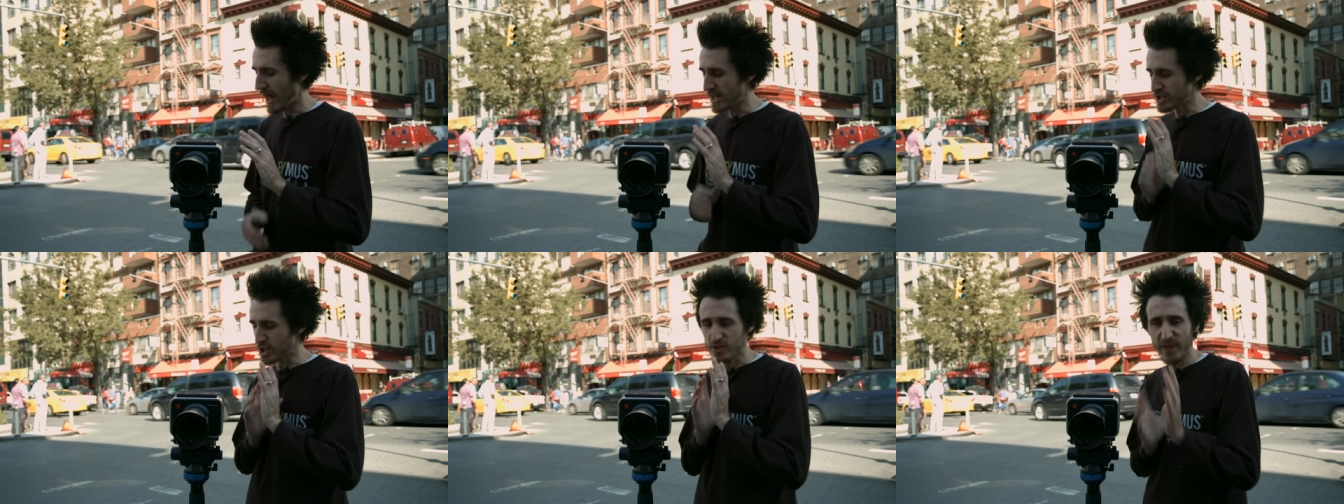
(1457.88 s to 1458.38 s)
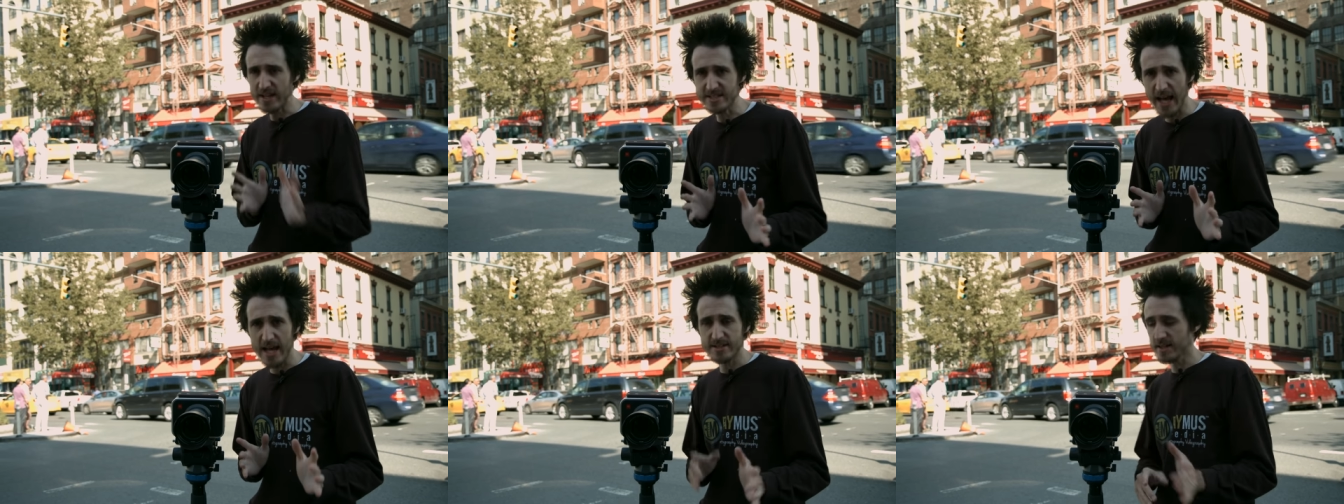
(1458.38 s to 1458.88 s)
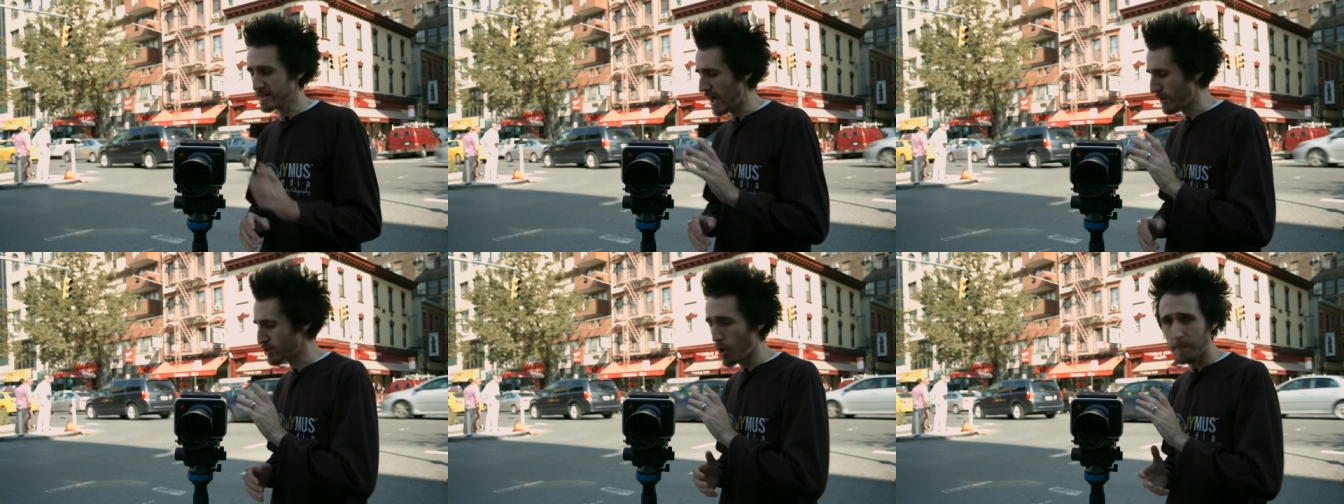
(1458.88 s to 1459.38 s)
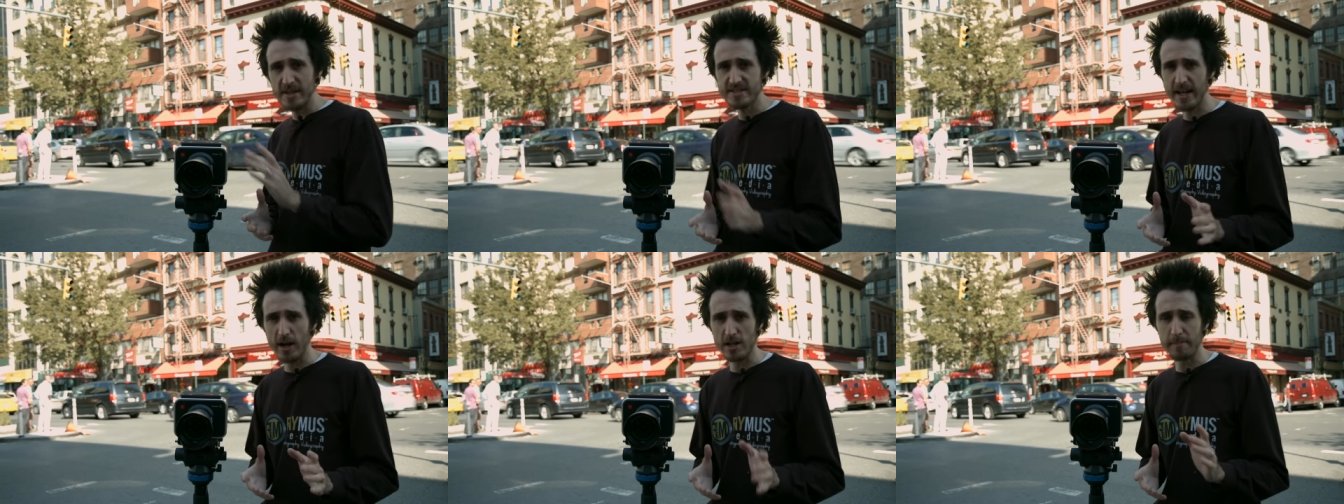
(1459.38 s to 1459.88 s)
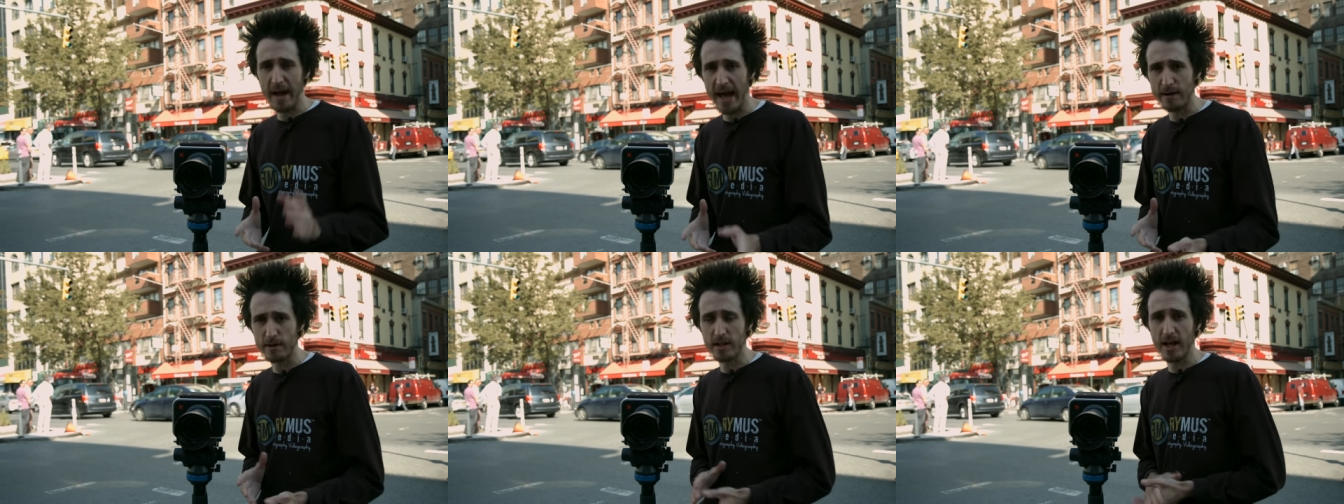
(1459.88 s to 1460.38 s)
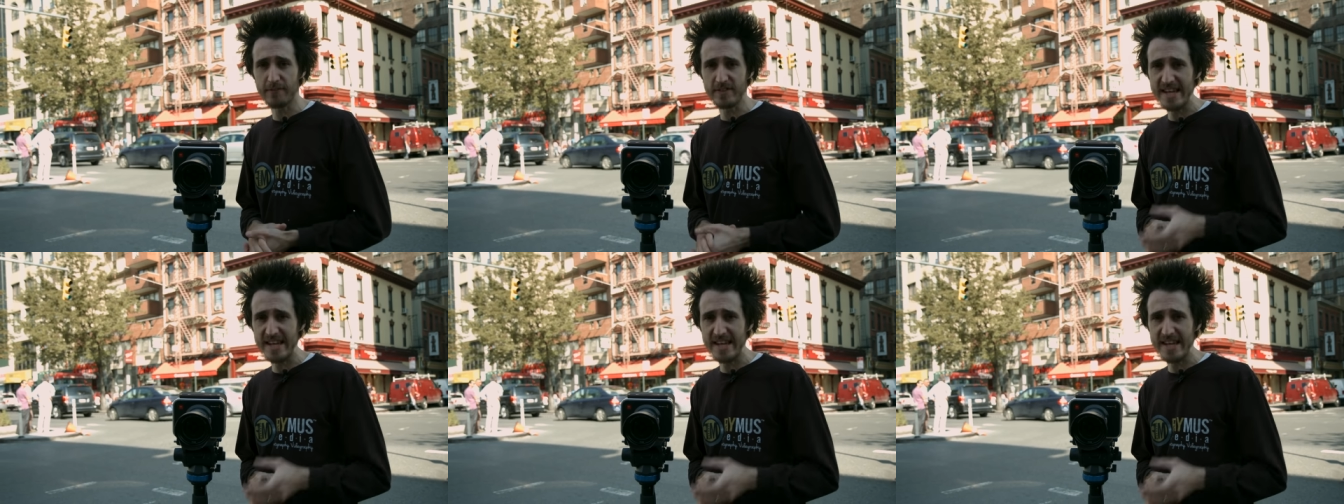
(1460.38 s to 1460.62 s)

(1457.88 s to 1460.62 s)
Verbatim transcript: is just fantastic. Now, don't be scared of the battery life.